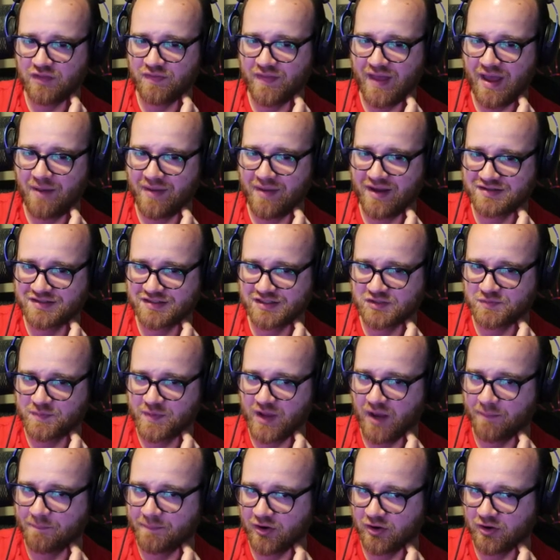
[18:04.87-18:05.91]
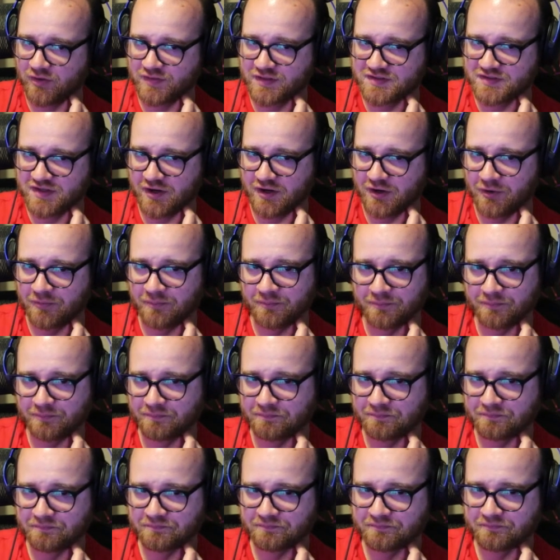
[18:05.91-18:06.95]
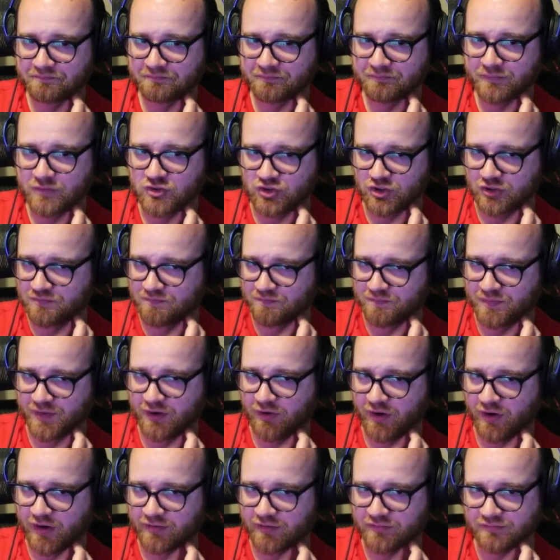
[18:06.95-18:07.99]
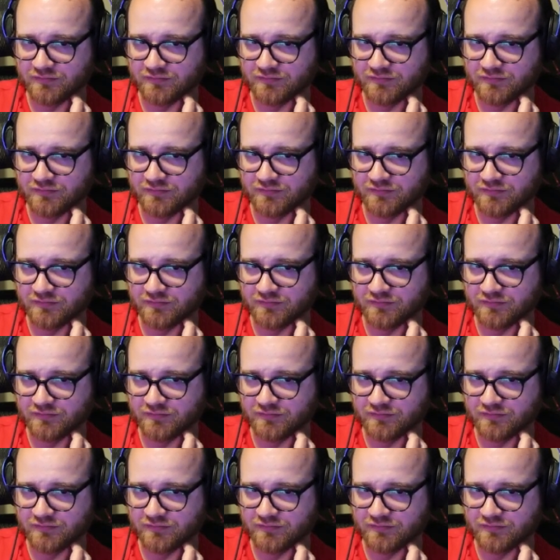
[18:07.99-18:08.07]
that messes me up here in the center? Shouldn't be, right?